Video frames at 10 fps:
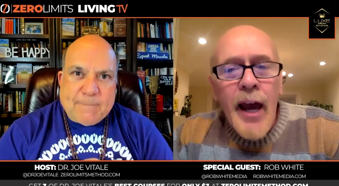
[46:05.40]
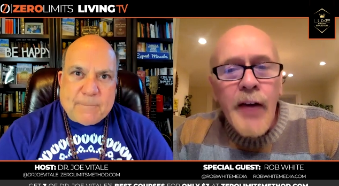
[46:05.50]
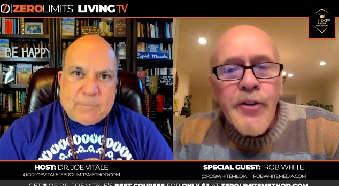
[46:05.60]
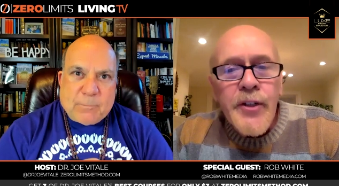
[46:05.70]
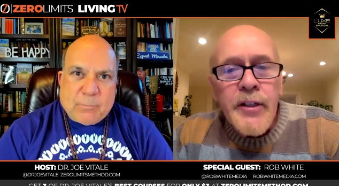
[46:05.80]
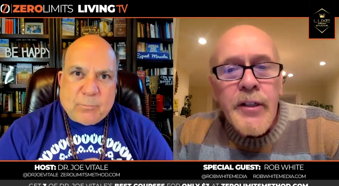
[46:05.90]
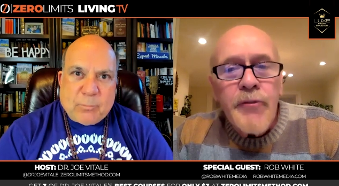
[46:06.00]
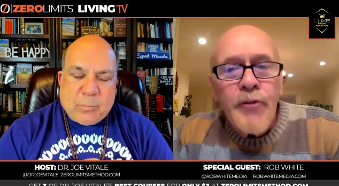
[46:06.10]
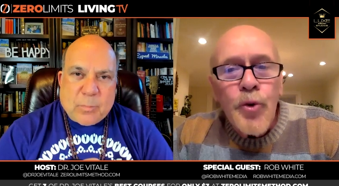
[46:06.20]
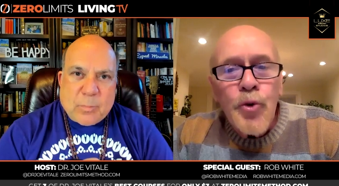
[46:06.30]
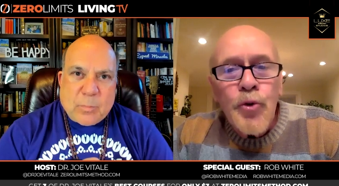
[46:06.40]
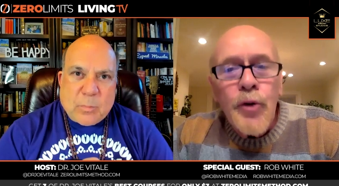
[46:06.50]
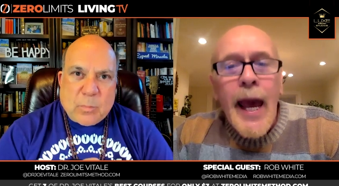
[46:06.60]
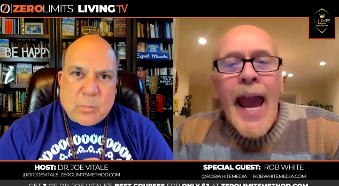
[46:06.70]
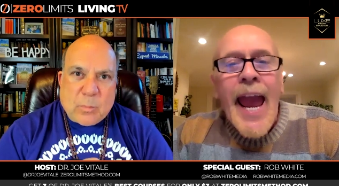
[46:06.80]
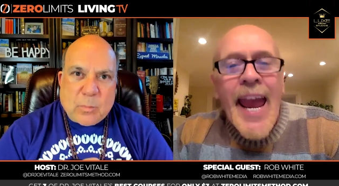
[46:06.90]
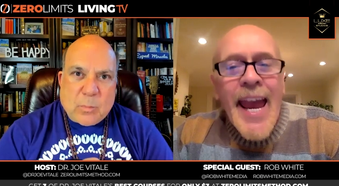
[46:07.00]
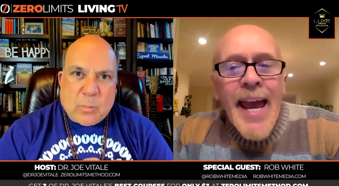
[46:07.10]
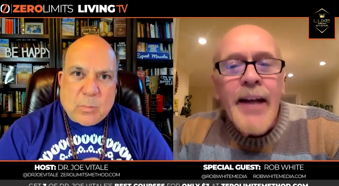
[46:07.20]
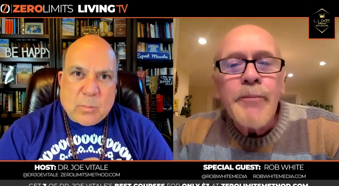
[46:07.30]
Speaker 1: excellent food
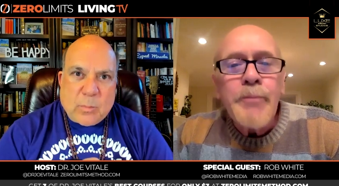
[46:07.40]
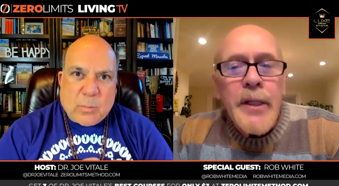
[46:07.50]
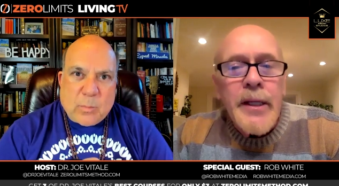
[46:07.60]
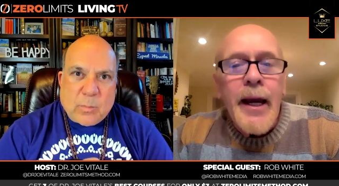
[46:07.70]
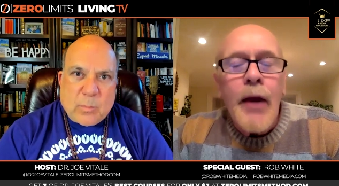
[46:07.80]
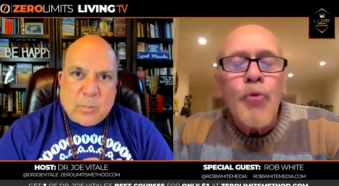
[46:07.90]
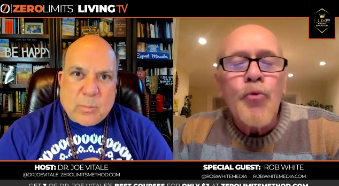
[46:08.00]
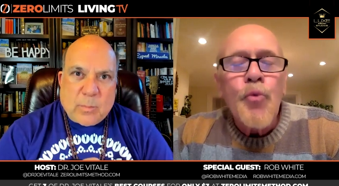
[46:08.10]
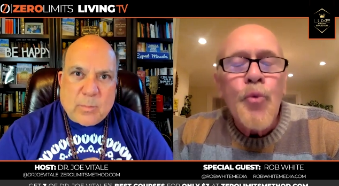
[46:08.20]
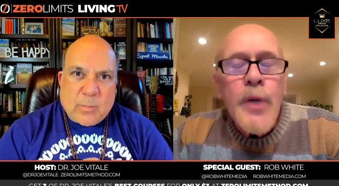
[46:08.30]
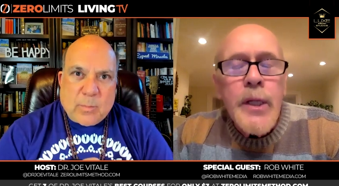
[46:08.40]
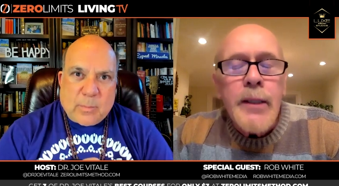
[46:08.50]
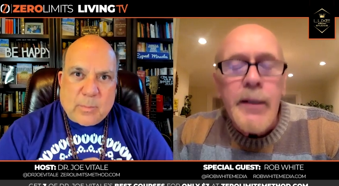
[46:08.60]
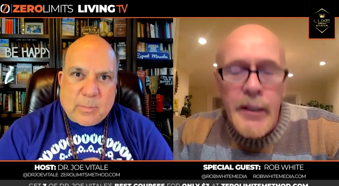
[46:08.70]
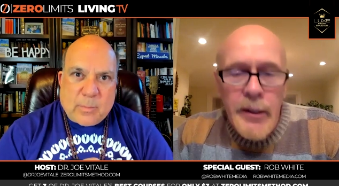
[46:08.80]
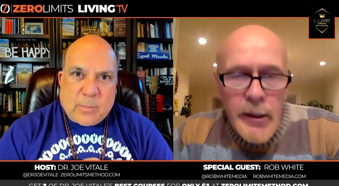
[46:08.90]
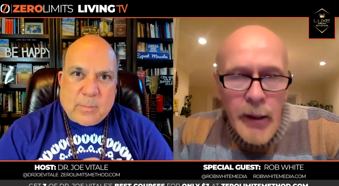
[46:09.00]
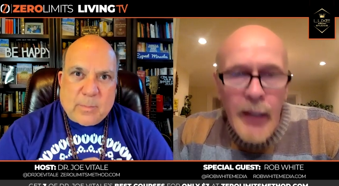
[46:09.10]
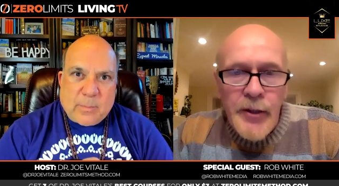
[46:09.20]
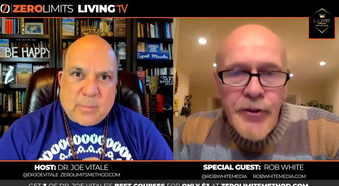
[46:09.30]
and being really
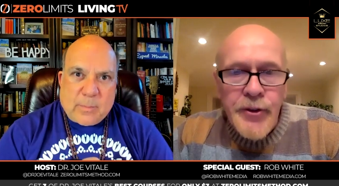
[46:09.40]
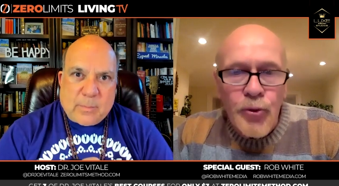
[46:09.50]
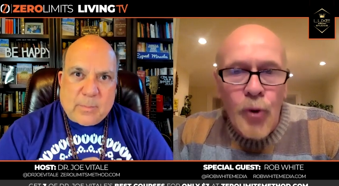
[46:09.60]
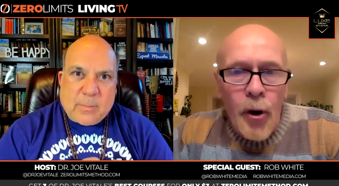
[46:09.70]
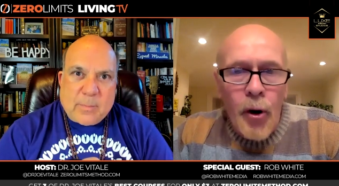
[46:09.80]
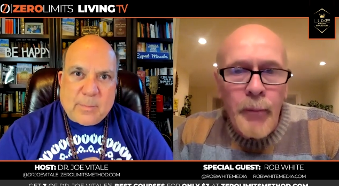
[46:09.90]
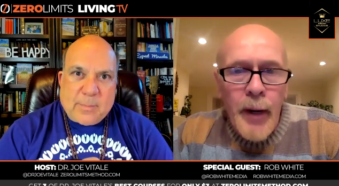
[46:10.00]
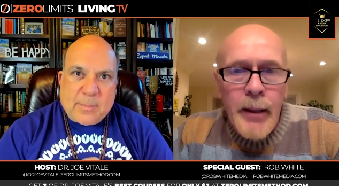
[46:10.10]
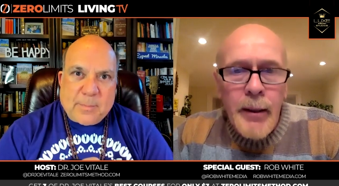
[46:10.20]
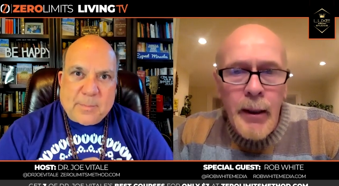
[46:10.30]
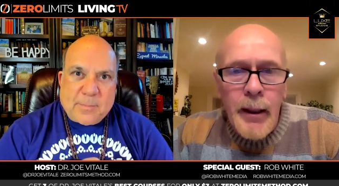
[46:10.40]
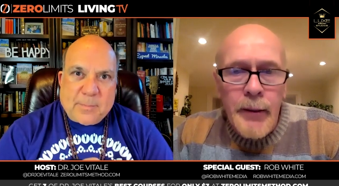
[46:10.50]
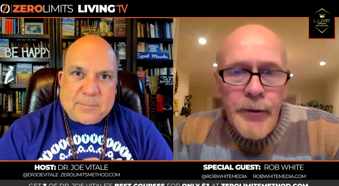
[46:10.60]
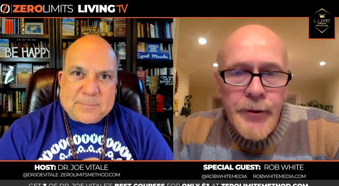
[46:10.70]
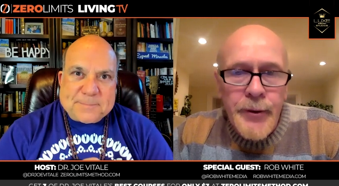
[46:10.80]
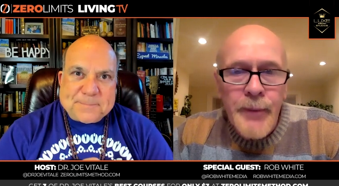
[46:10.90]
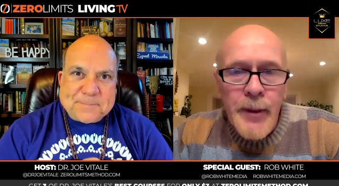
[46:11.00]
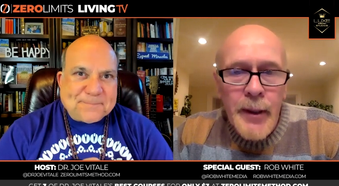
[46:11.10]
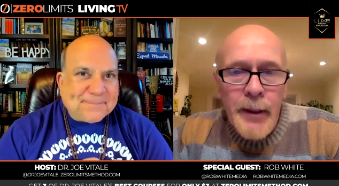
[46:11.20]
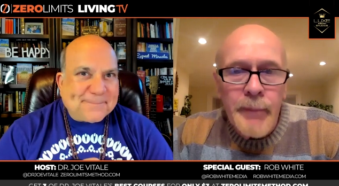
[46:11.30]
nice to all my clients.
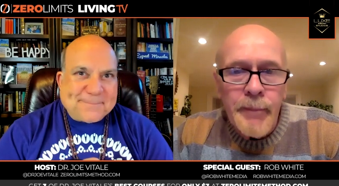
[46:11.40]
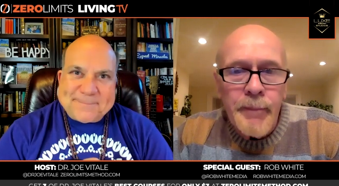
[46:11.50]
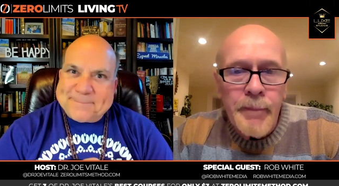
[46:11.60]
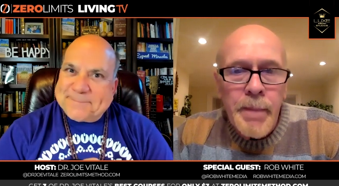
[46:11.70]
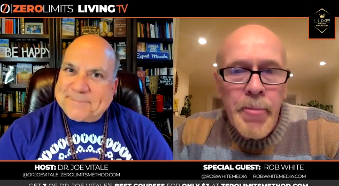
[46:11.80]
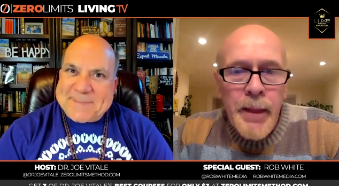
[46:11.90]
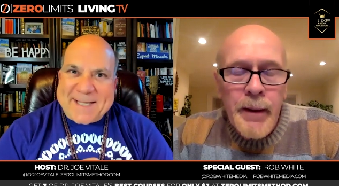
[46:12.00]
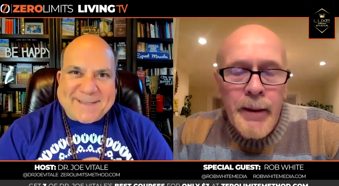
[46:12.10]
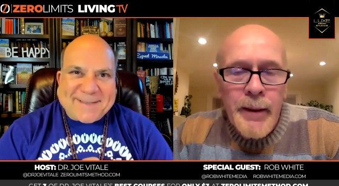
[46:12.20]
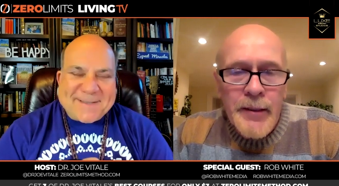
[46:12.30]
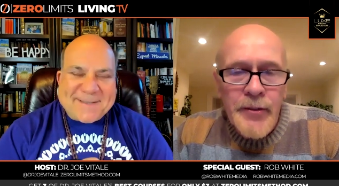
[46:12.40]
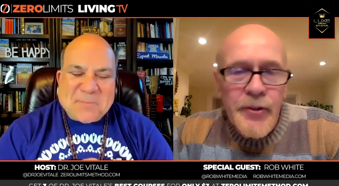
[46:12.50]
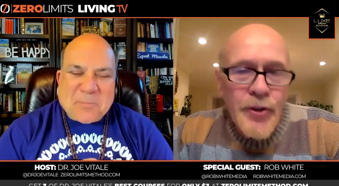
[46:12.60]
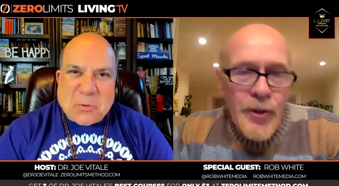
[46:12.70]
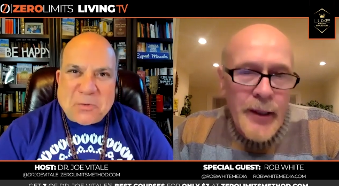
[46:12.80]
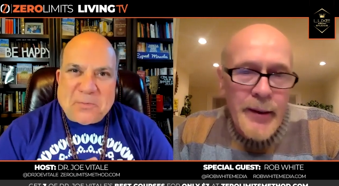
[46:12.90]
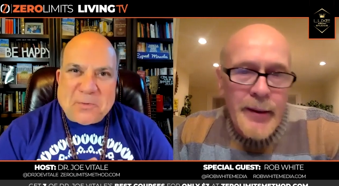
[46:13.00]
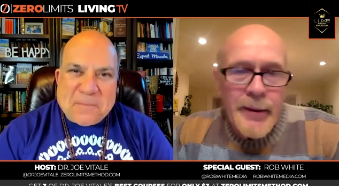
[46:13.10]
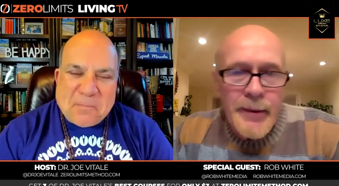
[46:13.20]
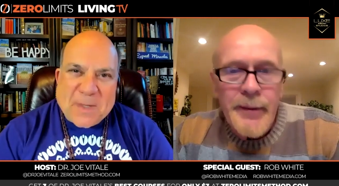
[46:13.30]
Speaker 2: Yeah. That that's is
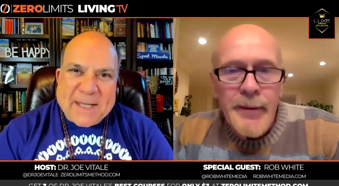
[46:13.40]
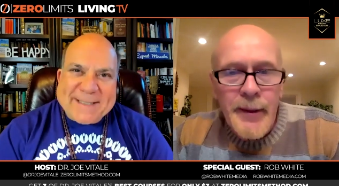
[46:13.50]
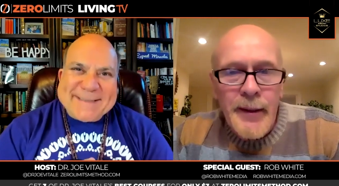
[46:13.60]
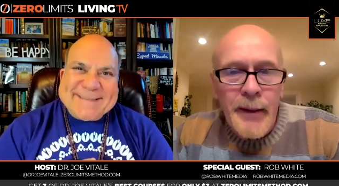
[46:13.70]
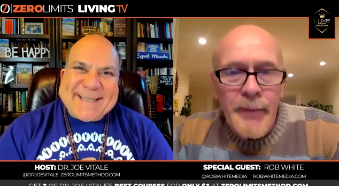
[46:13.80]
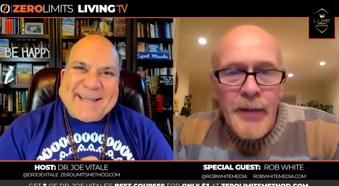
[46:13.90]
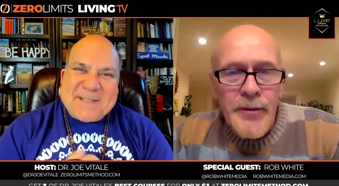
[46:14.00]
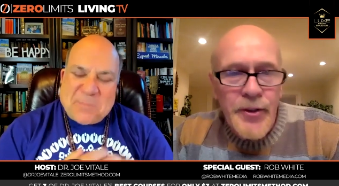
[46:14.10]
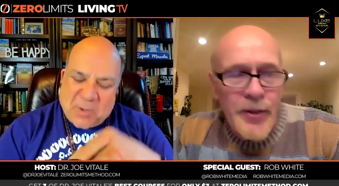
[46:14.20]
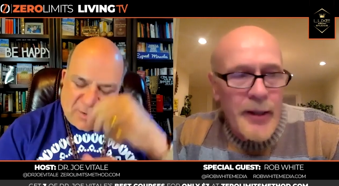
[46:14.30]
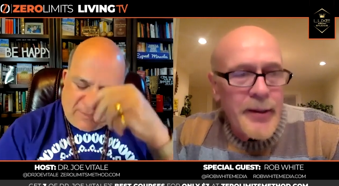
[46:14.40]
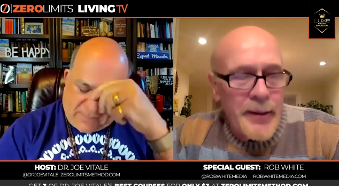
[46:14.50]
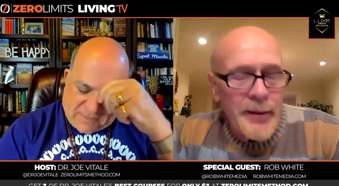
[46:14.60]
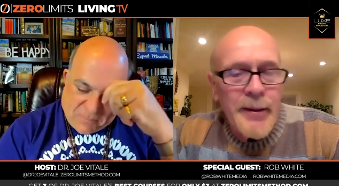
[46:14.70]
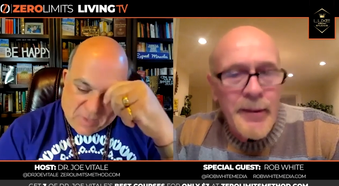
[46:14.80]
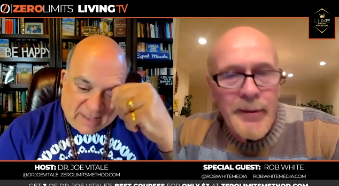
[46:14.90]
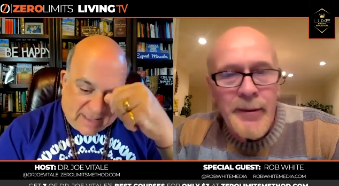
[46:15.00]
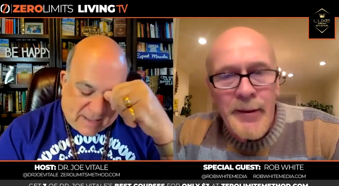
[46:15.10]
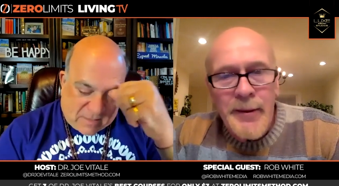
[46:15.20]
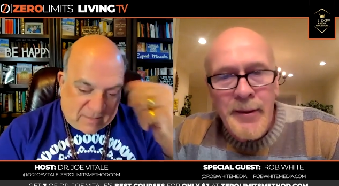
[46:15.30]
beautiful. Yeah, that is beautiful.
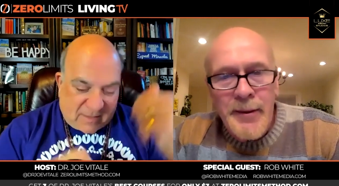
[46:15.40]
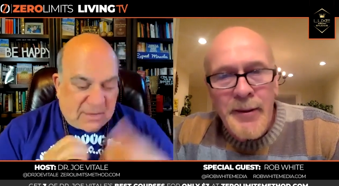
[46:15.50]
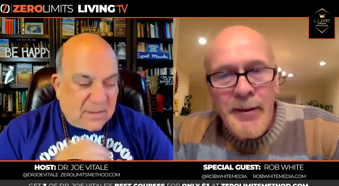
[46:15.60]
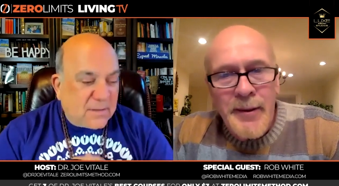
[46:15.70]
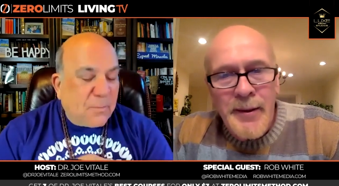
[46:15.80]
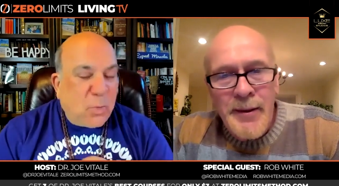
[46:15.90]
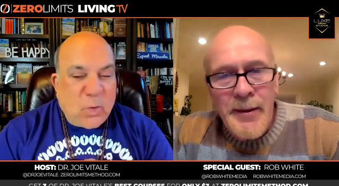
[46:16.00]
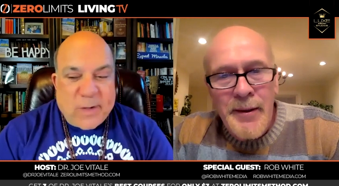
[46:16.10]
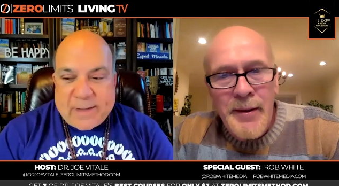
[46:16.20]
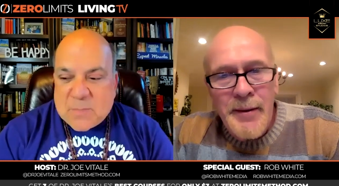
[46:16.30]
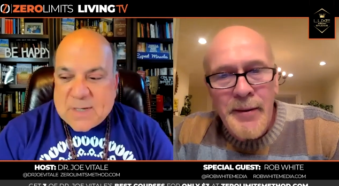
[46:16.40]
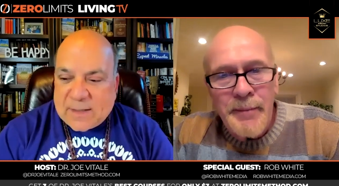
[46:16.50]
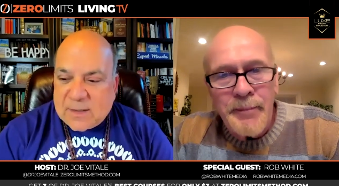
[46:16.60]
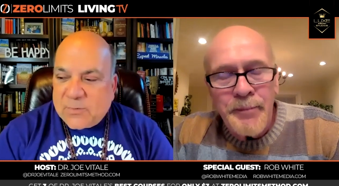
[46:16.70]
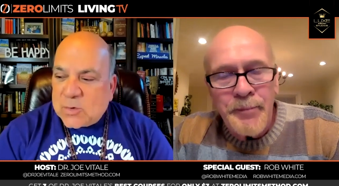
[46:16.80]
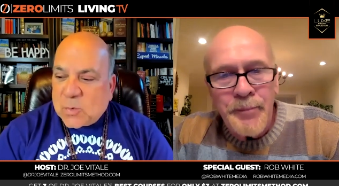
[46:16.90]
Now, this is the point in my interviews